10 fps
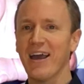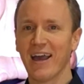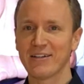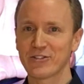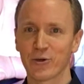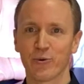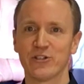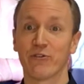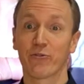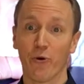my answer
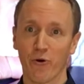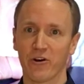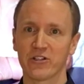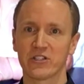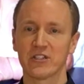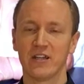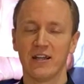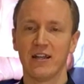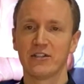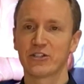was, of course,
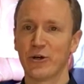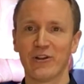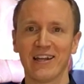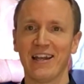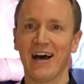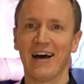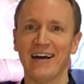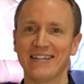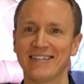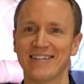certainly
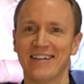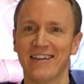not.